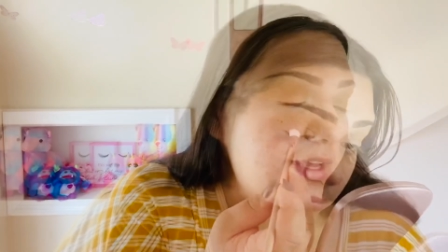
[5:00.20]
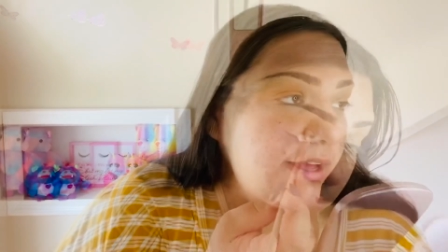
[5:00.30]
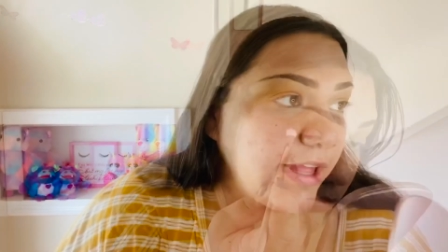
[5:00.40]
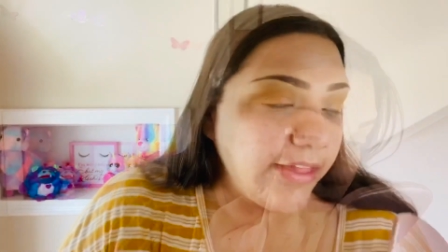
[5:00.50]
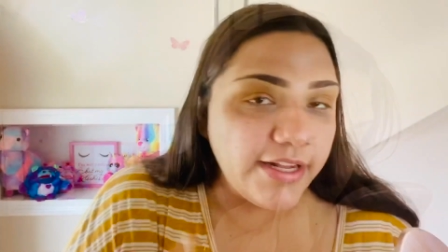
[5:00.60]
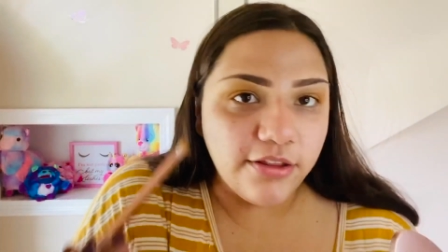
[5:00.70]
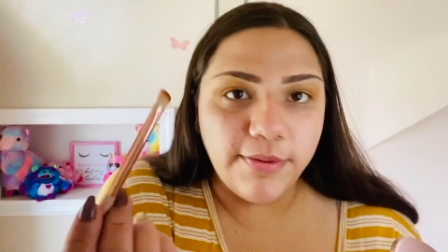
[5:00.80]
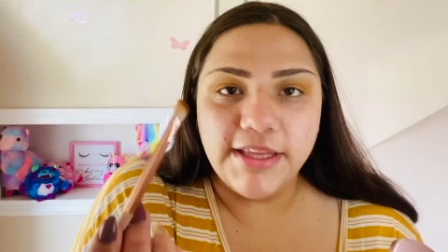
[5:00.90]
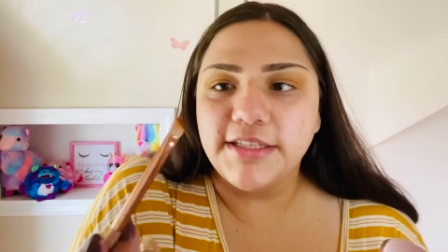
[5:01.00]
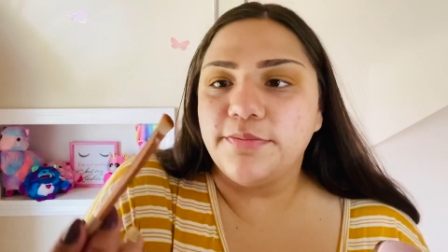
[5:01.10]
I liked the
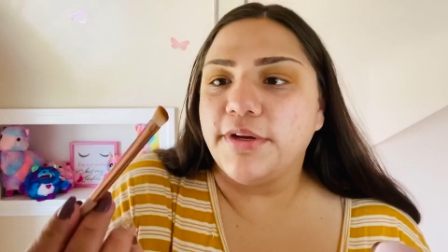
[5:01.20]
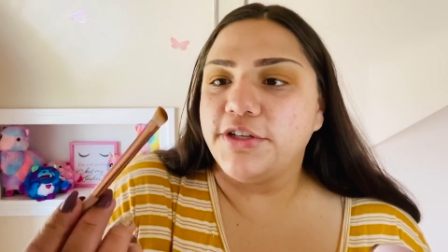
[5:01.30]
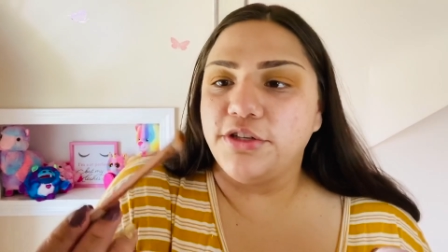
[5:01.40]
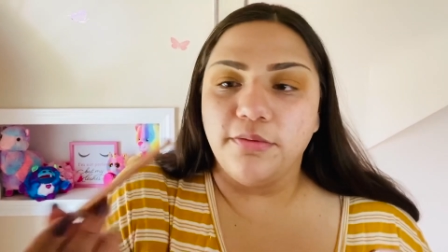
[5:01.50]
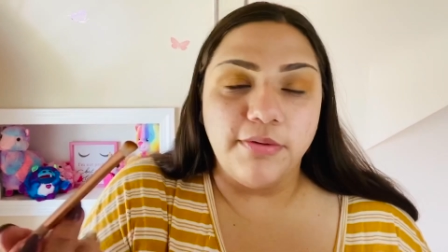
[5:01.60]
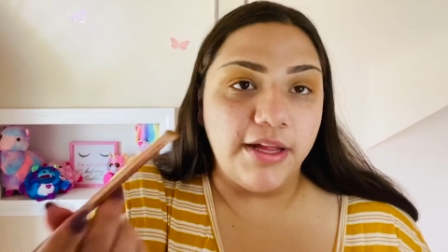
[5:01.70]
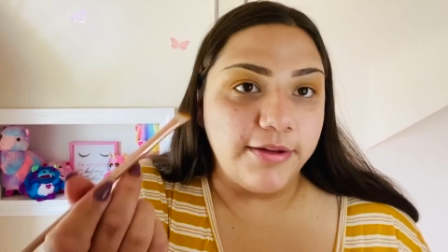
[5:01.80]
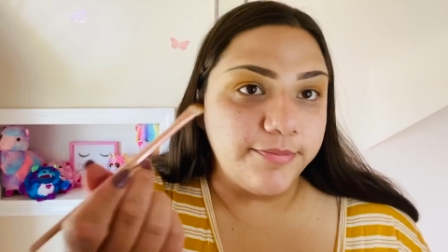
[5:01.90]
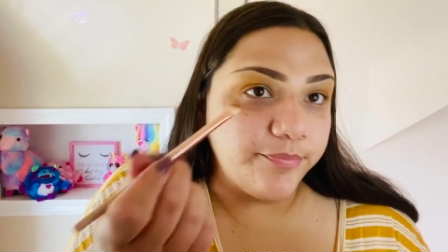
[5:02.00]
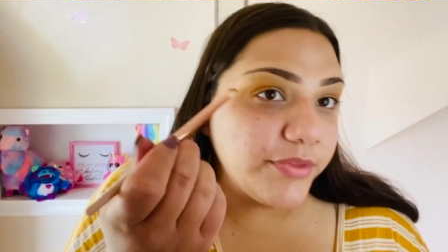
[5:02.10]
way this brush
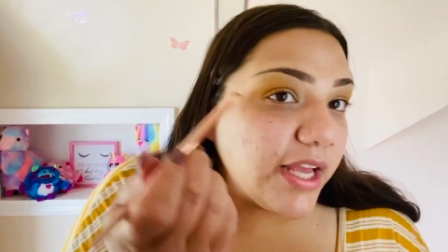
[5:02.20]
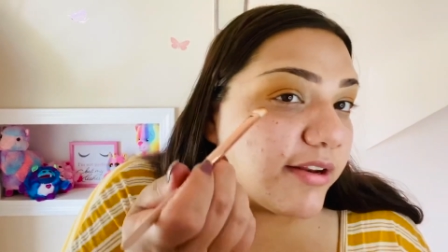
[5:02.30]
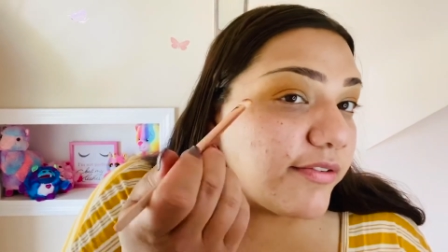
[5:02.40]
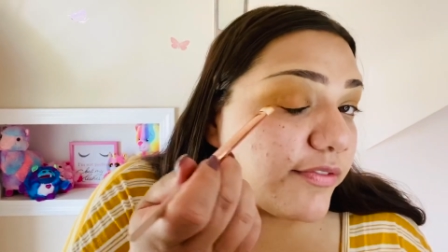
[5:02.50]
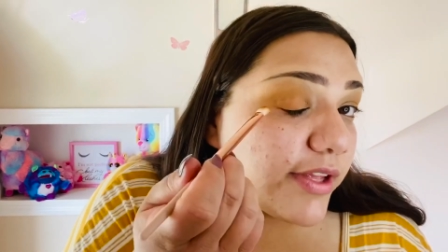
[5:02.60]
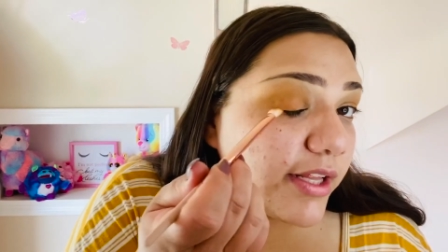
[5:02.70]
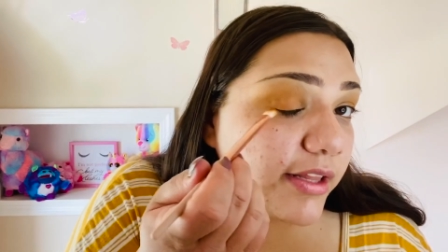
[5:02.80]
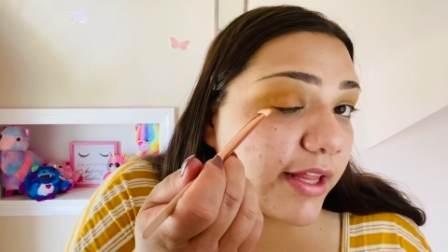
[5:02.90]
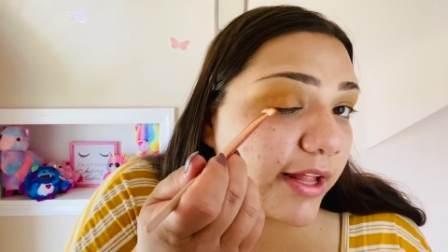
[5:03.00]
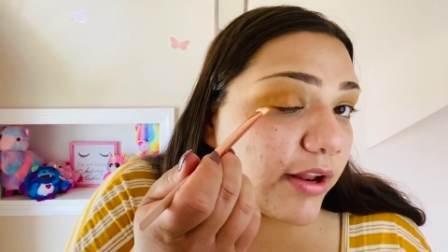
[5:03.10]
kind of fit
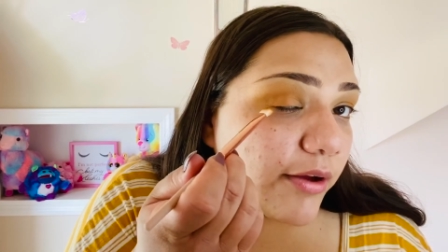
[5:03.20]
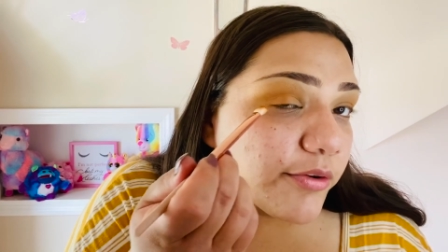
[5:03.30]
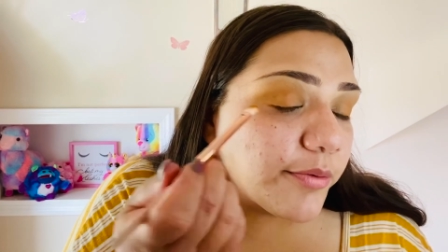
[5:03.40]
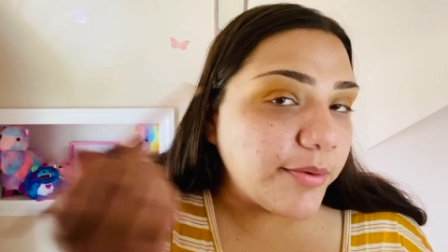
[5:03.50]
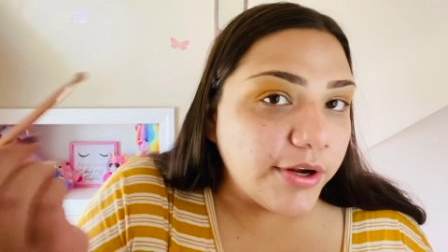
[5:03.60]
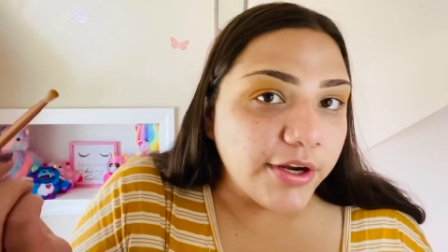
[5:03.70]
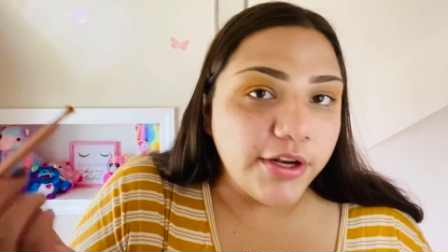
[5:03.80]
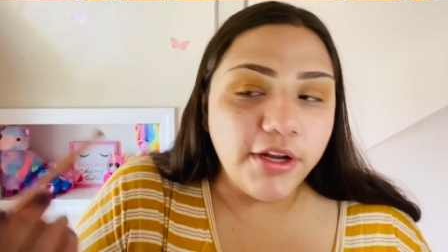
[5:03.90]
in that outer part.